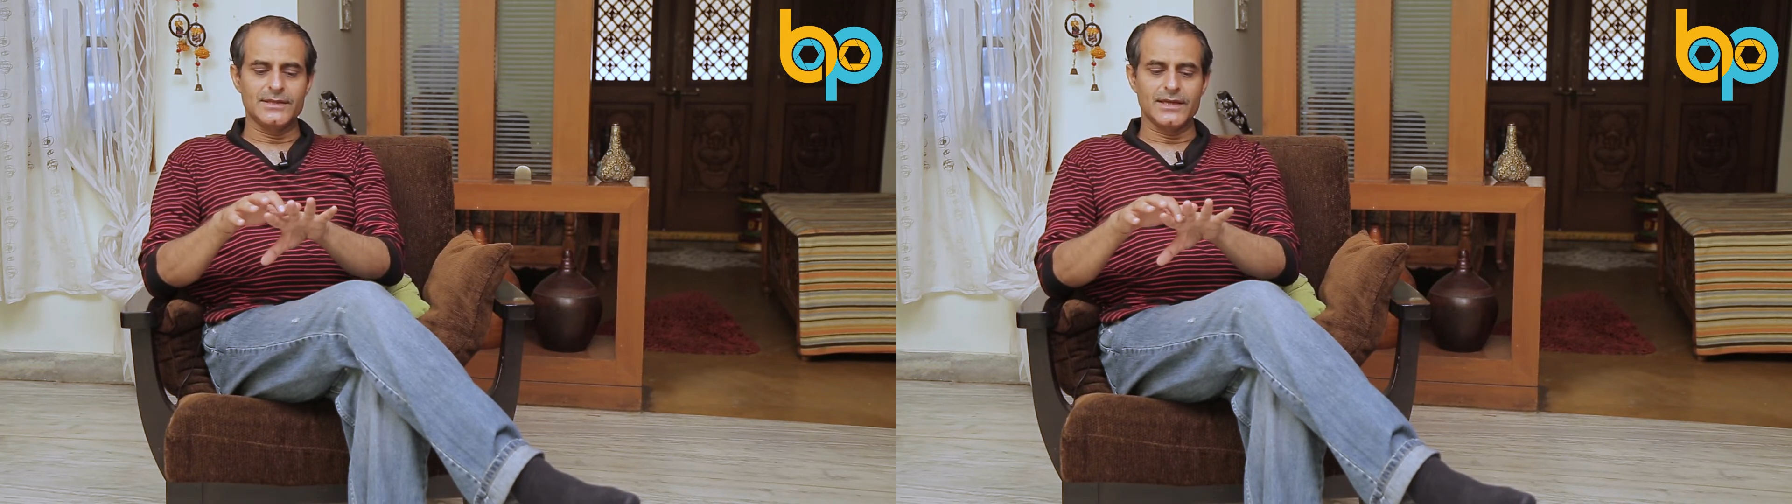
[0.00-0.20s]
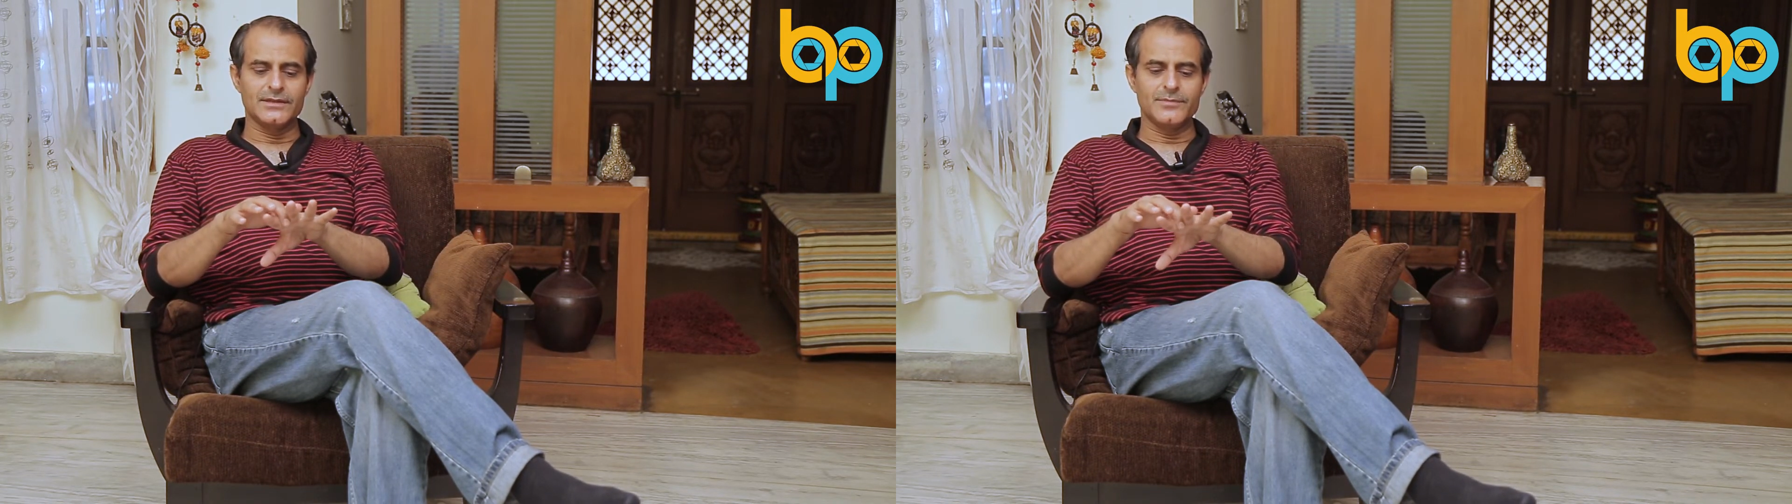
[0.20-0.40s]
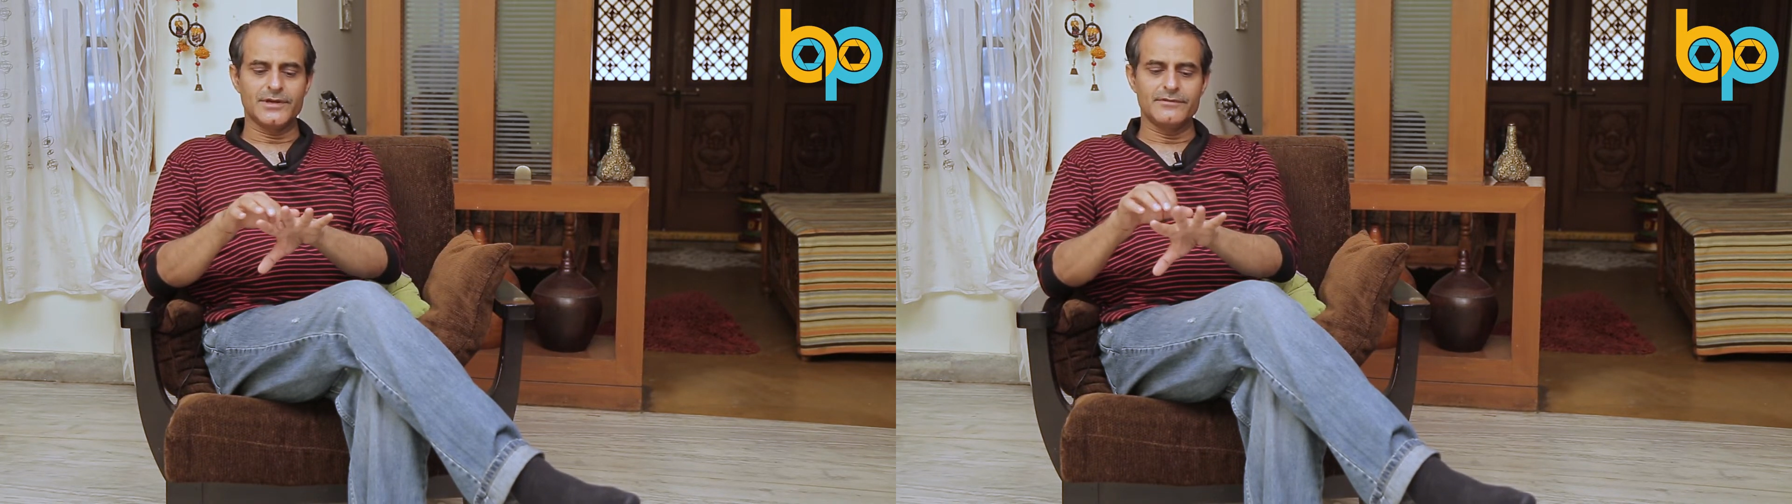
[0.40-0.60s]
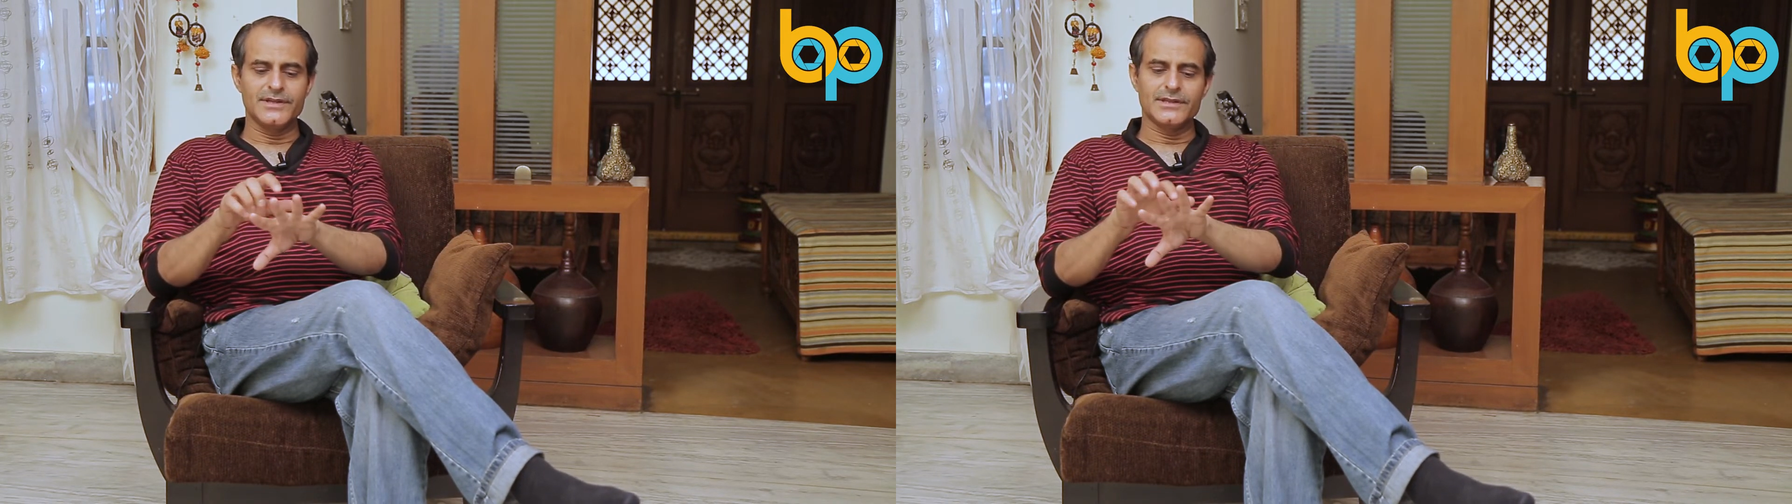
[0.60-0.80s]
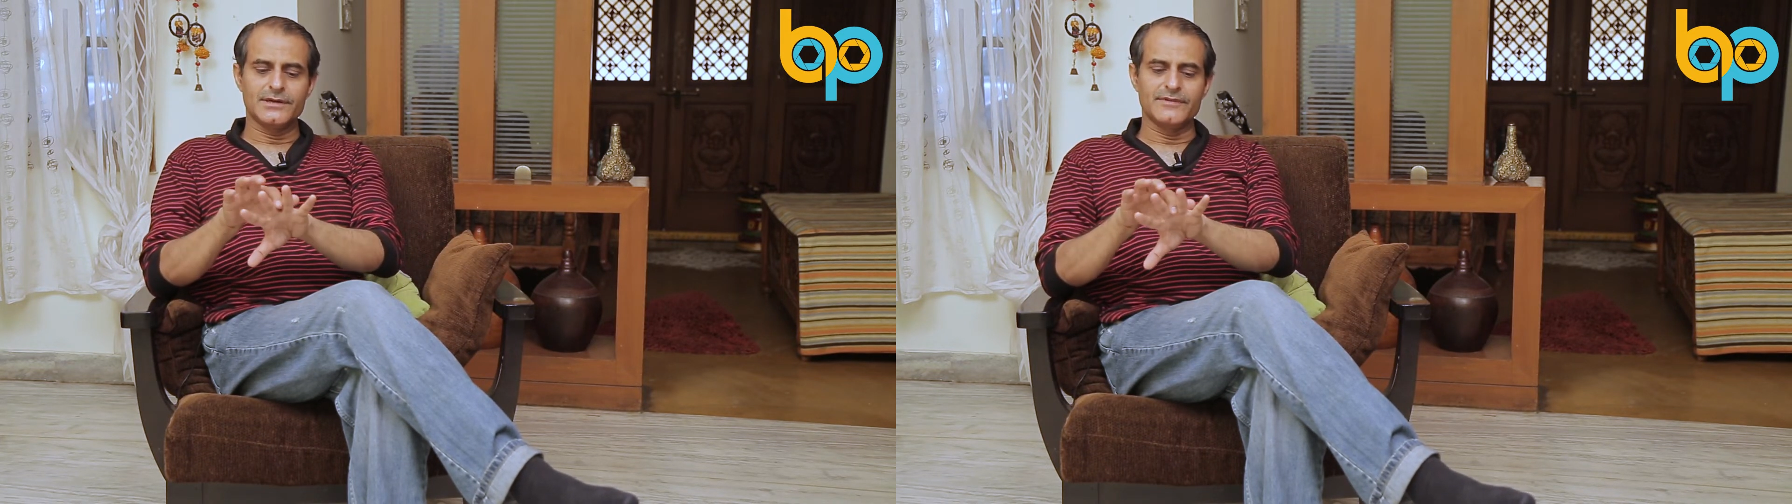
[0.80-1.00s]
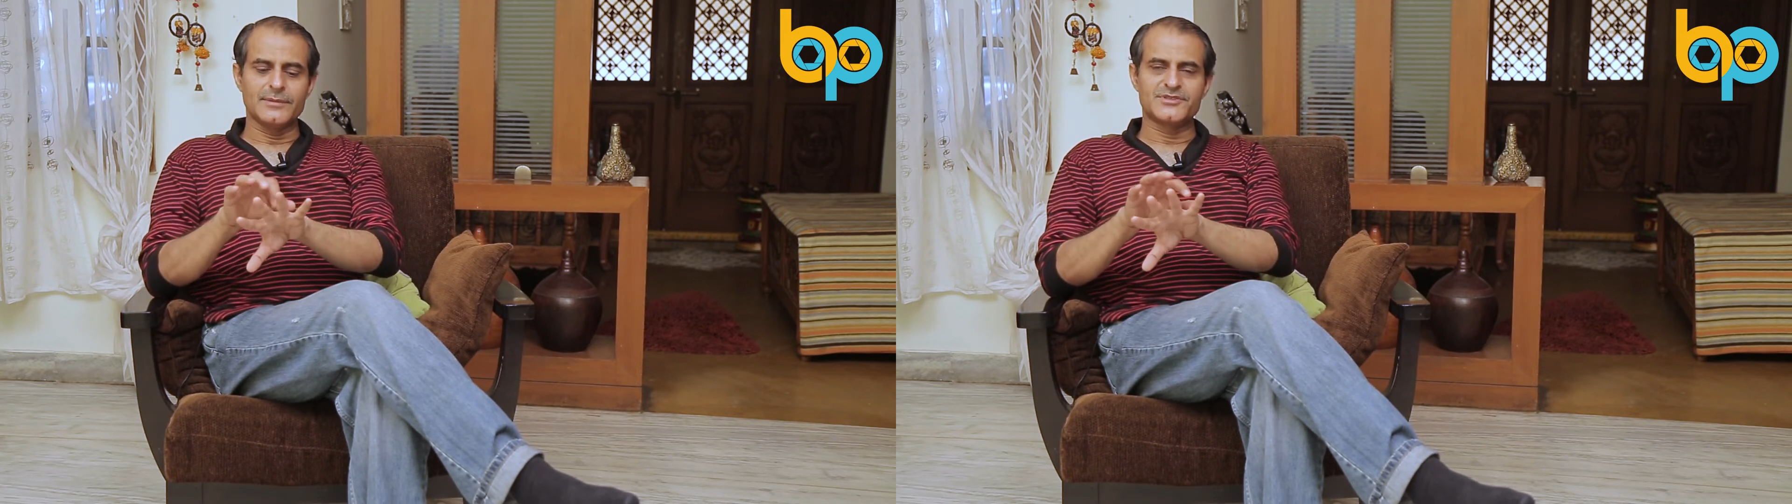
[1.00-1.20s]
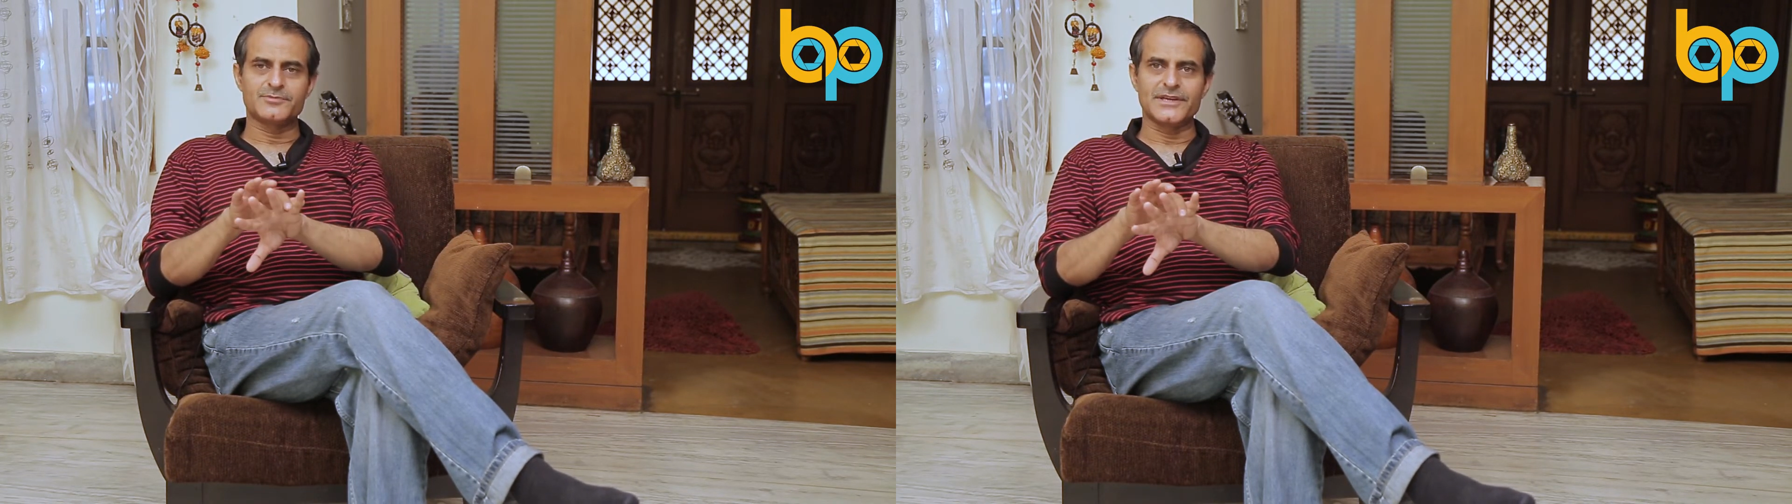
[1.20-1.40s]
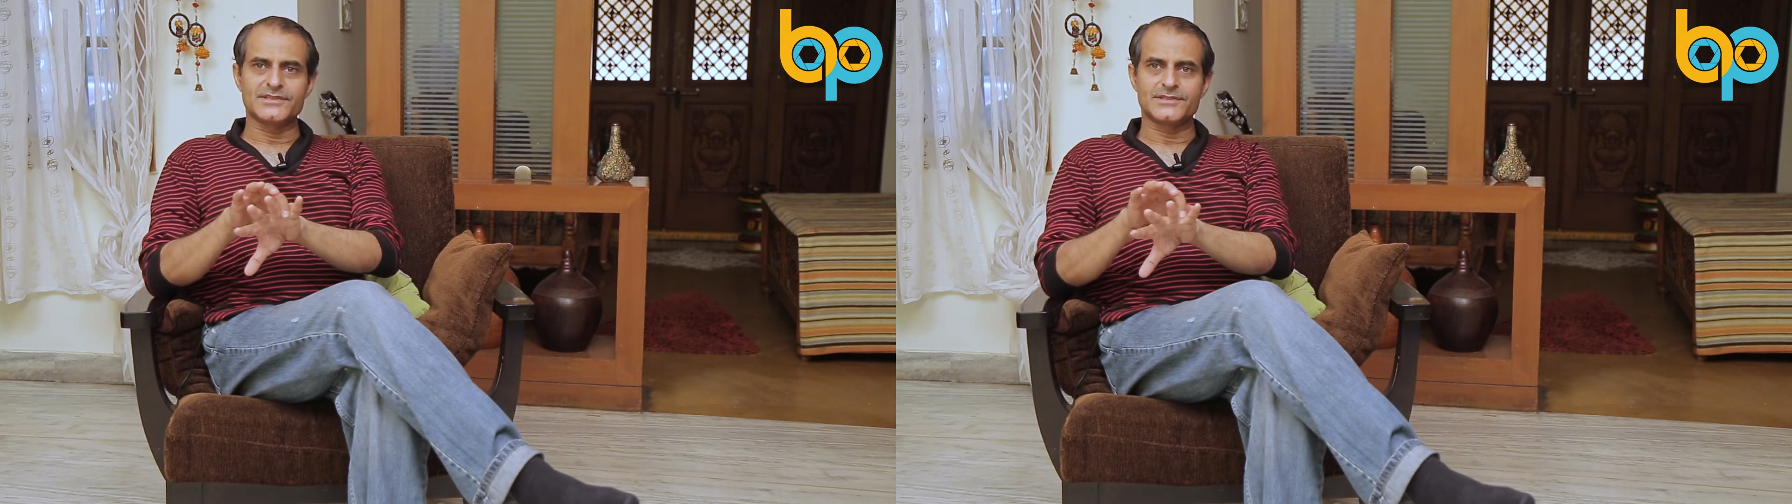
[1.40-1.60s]
in between the web
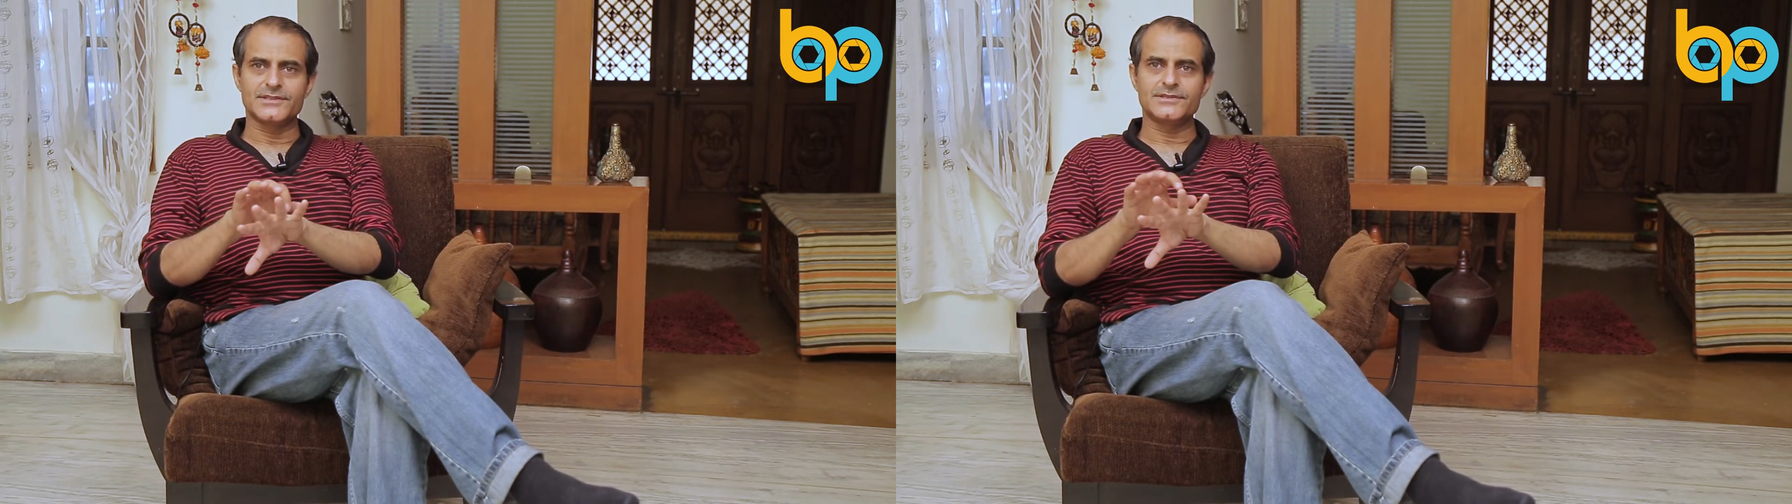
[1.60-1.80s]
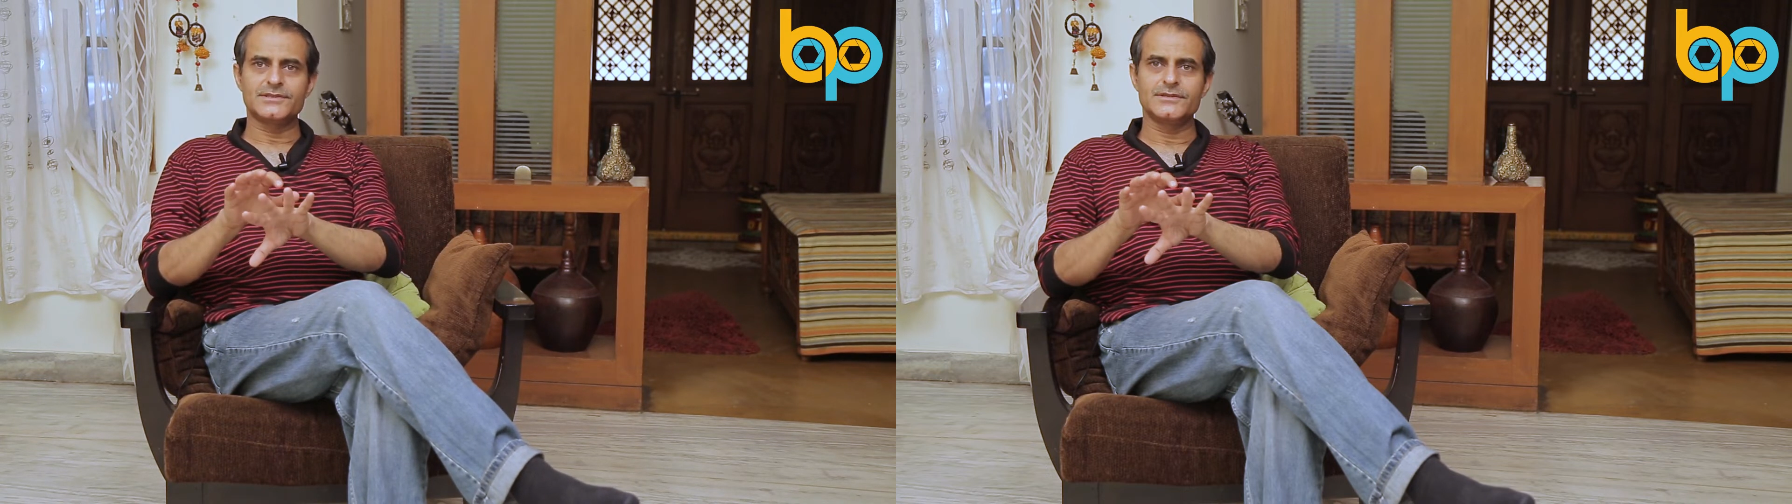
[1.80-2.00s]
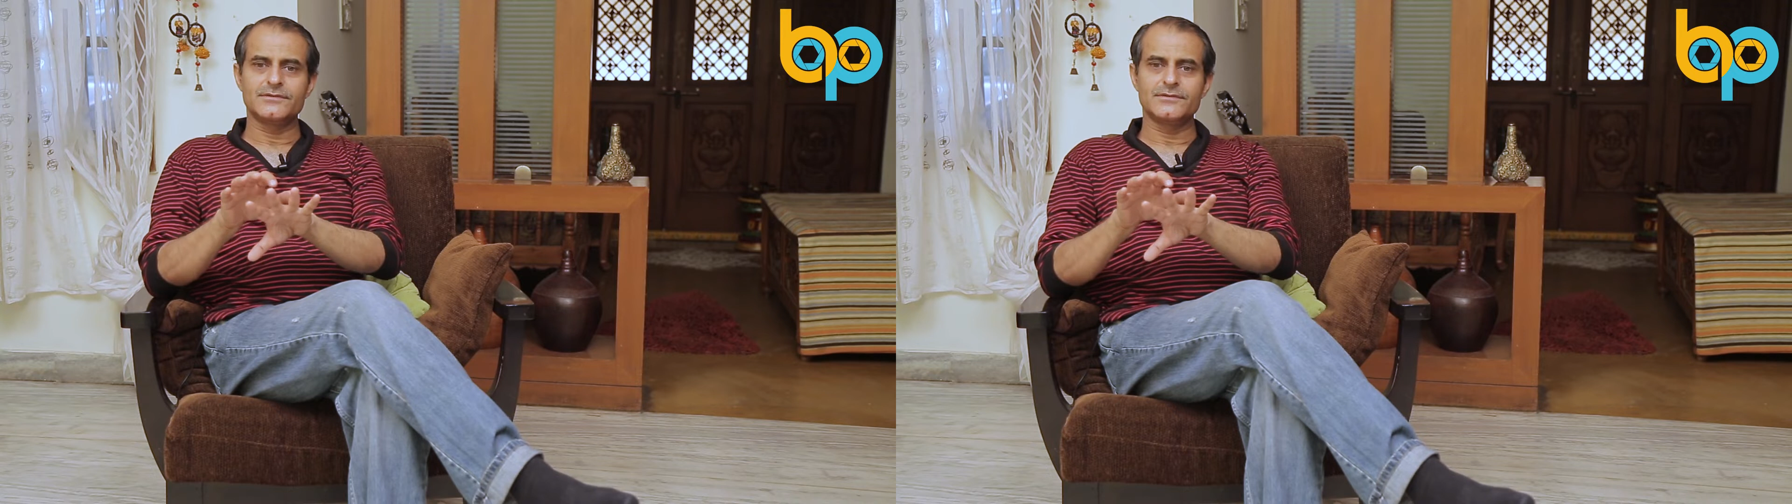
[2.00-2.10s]
spaces